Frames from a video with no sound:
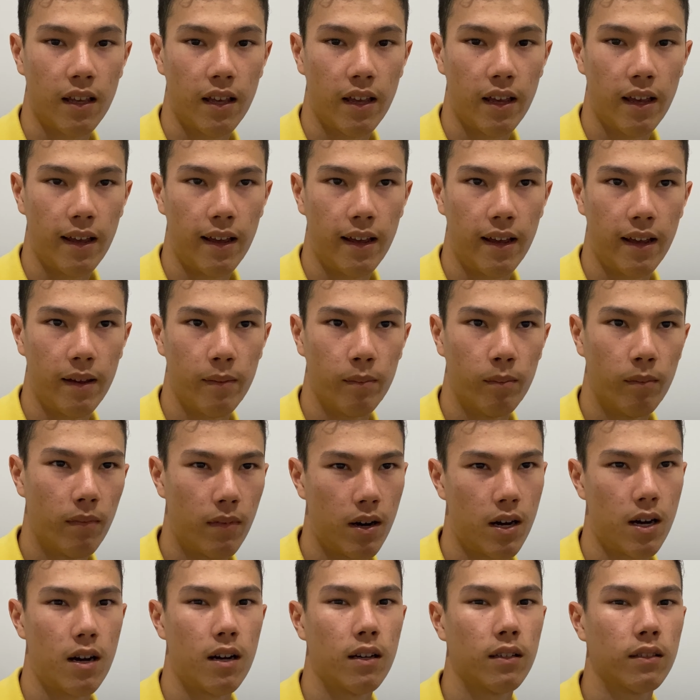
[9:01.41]
and
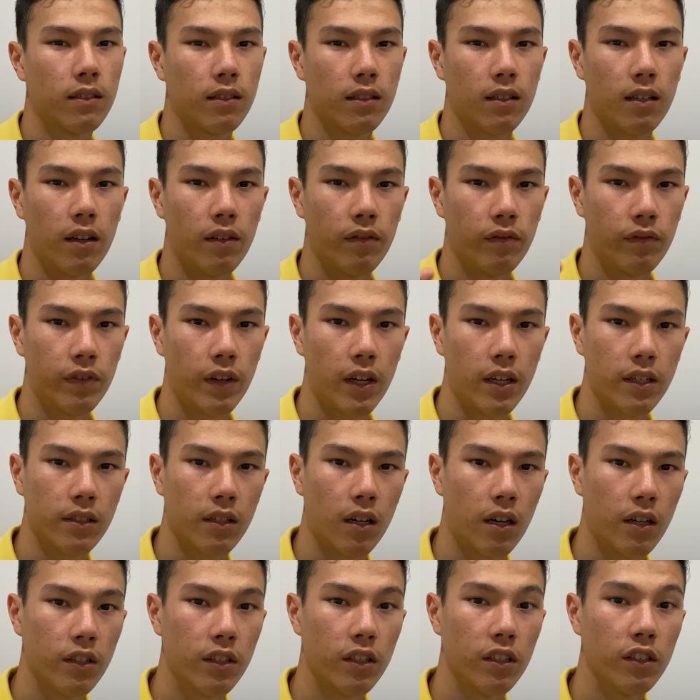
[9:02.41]
mask and Face
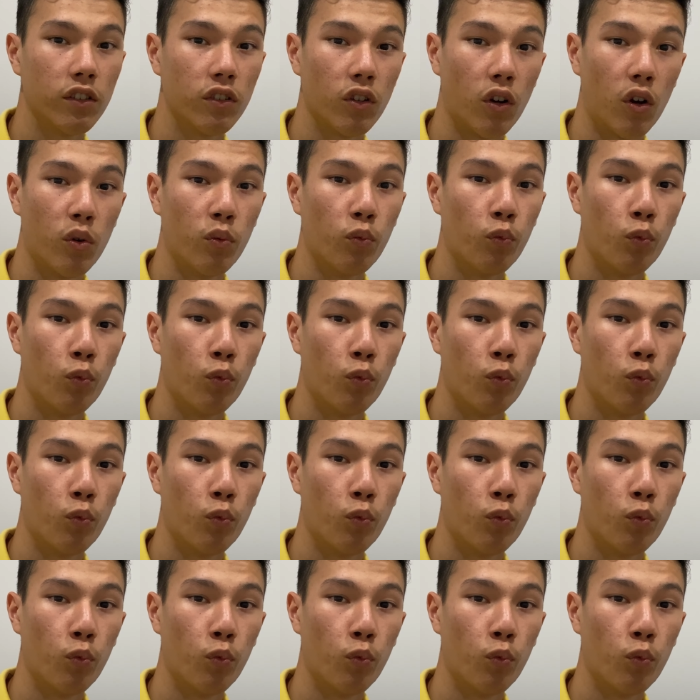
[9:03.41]
ID don't